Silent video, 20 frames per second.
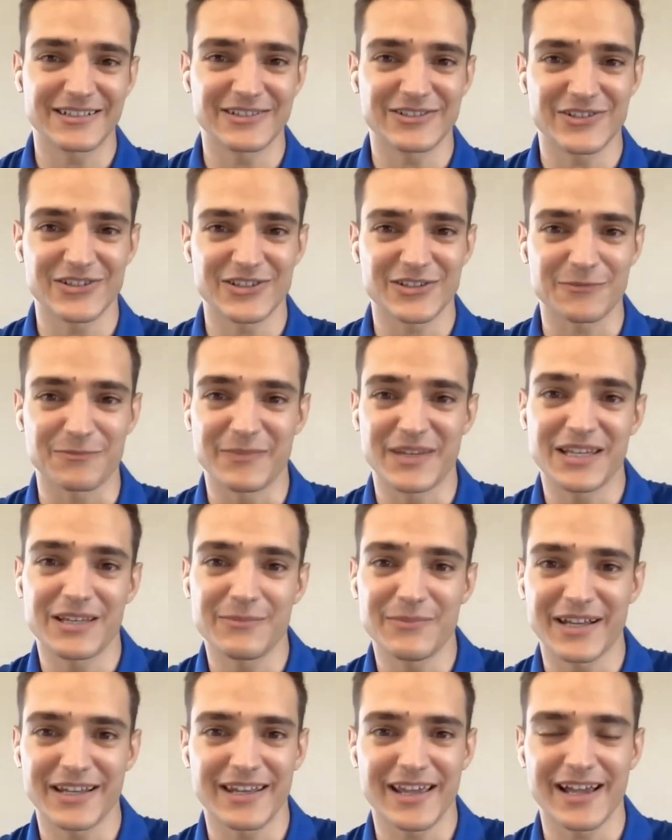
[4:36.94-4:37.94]
just
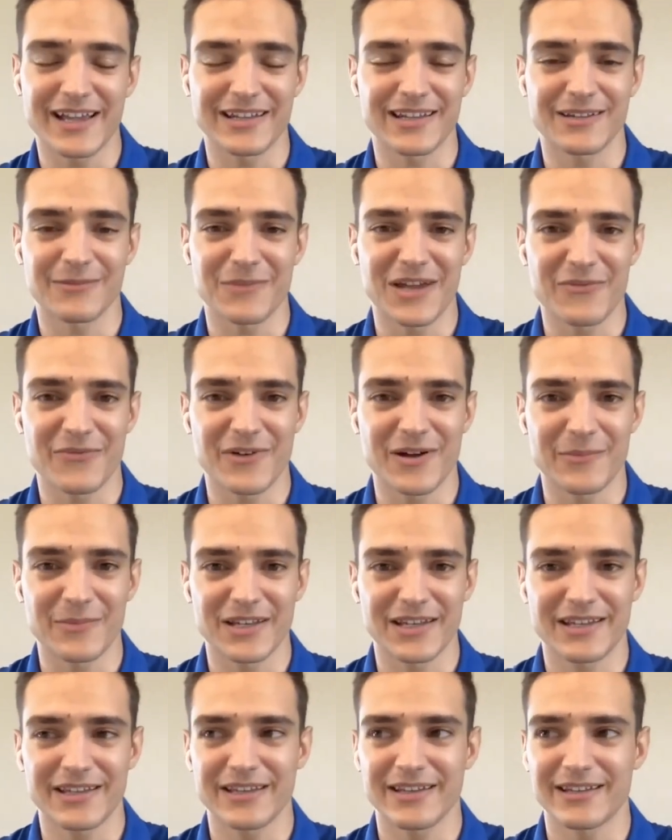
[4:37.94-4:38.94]
me, my dad, and my
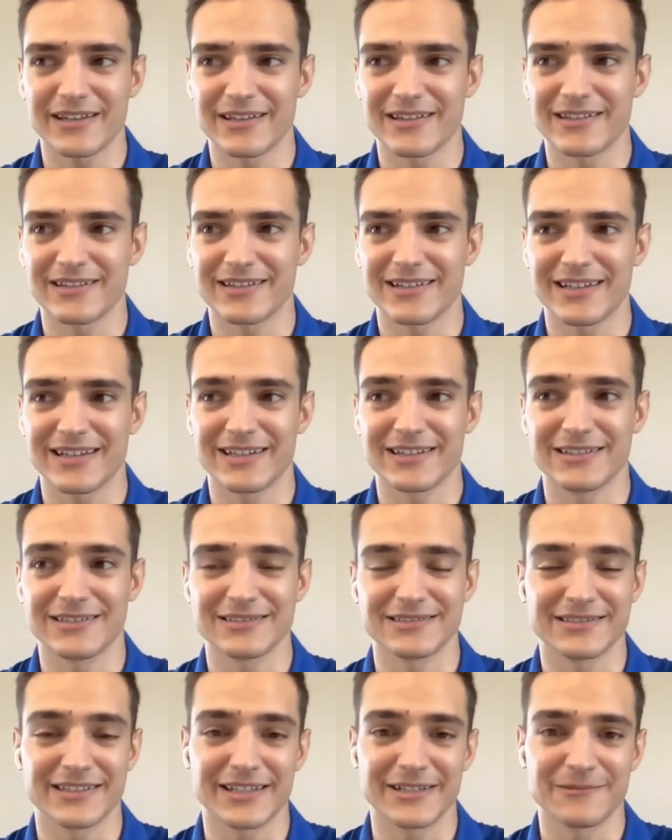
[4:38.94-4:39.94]
family. And
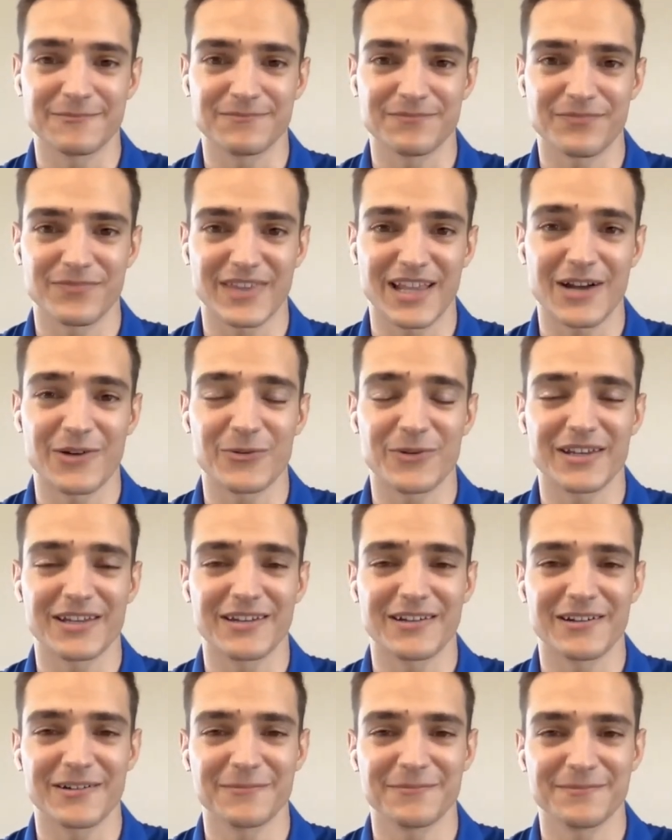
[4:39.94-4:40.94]
yeah, now we're
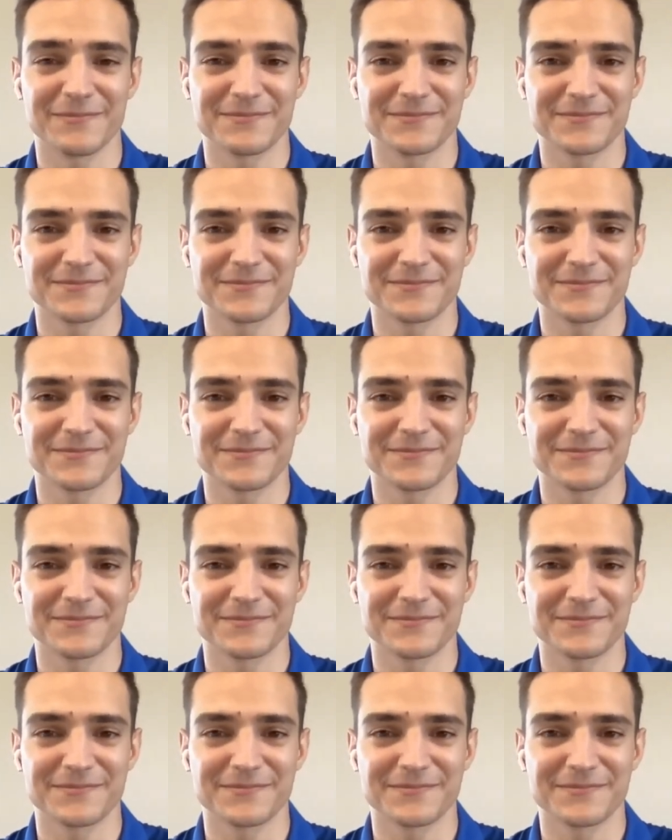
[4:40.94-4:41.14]
here.